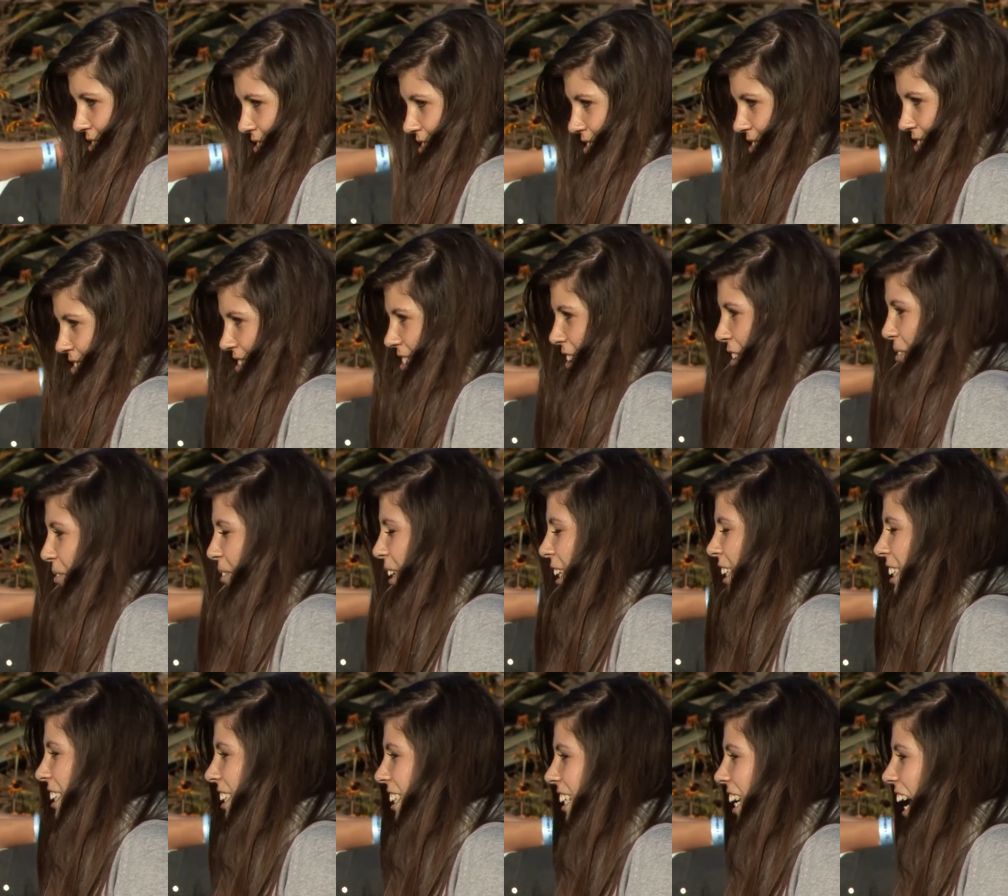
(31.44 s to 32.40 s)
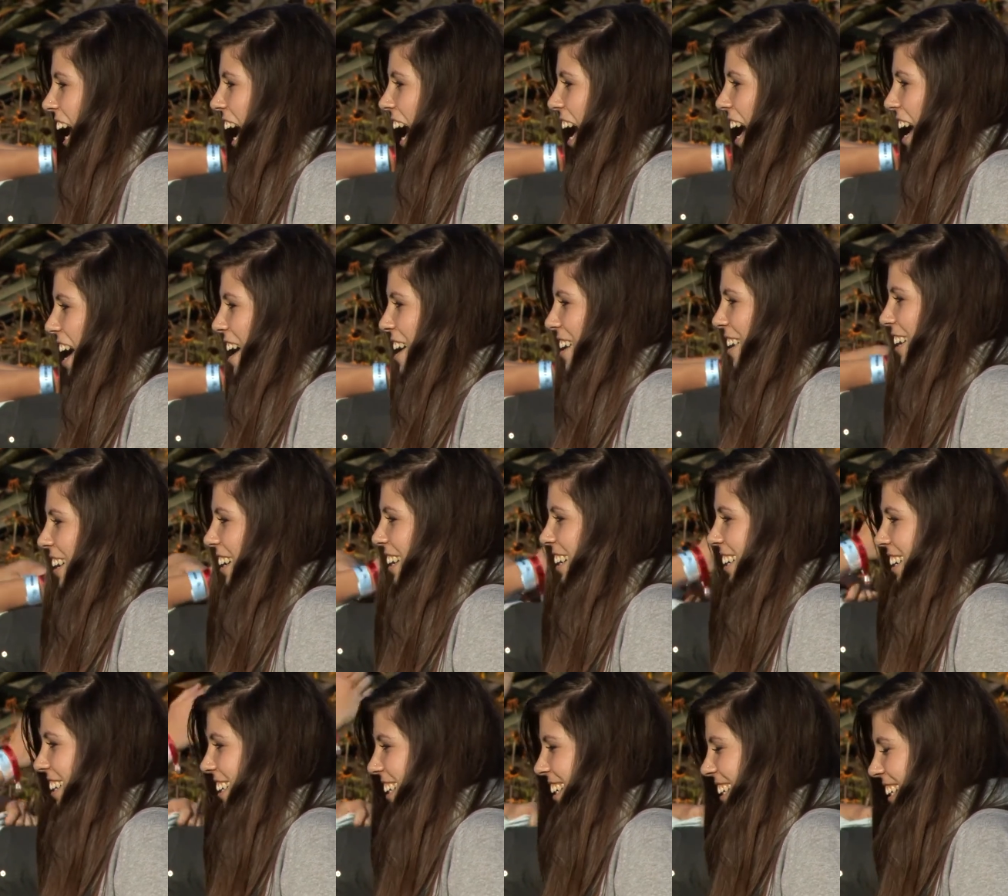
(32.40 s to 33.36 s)
we are a relatively small
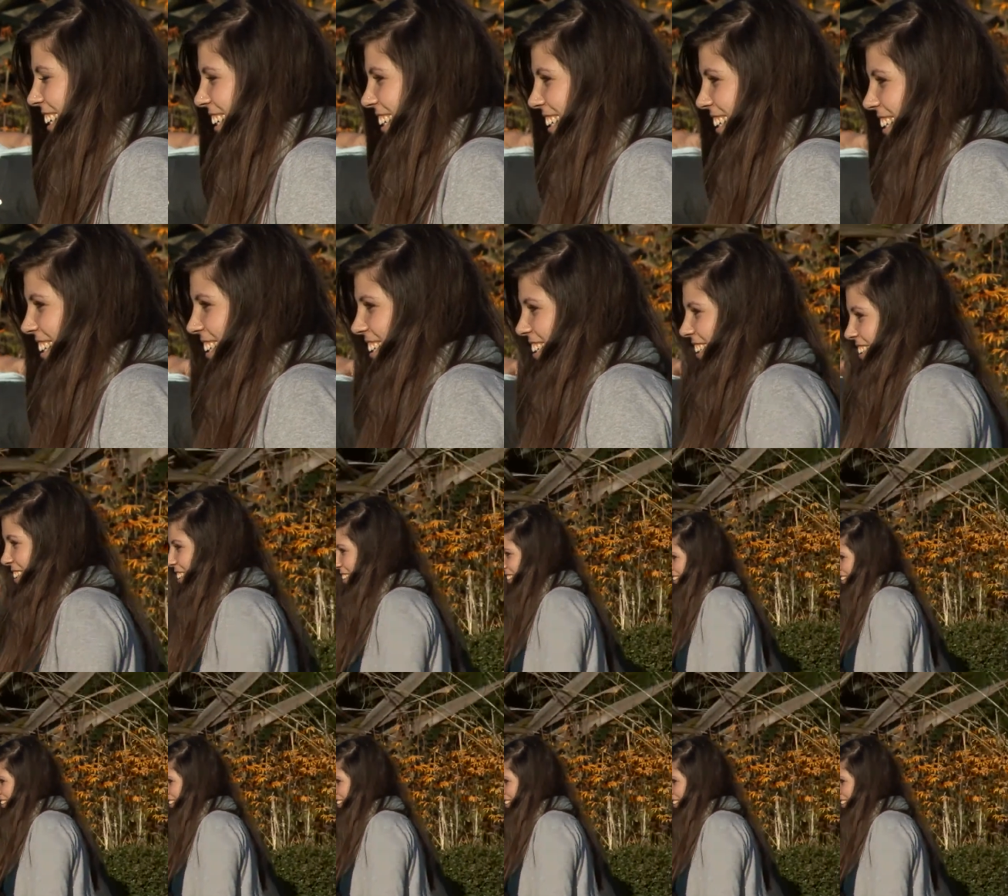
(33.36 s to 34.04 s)
university in Newport,